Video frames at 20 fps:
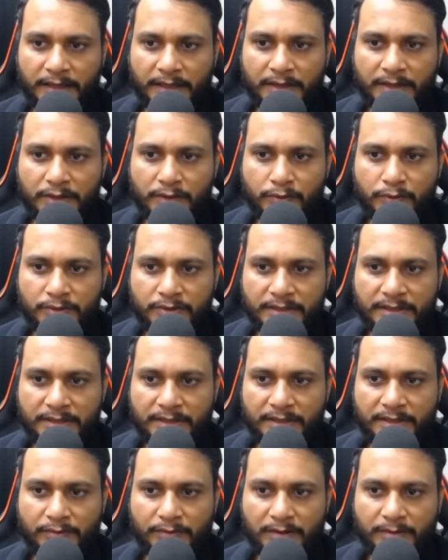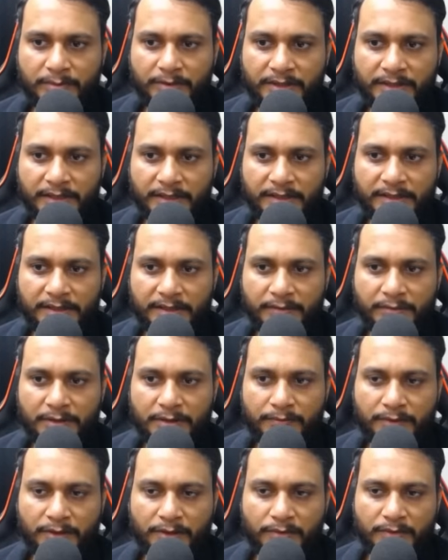And 2's entry will be created
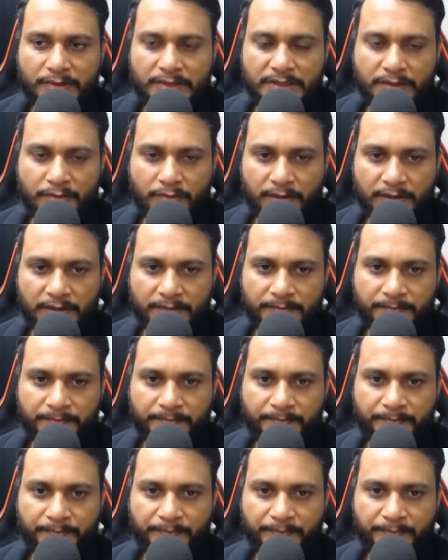with frequency 1.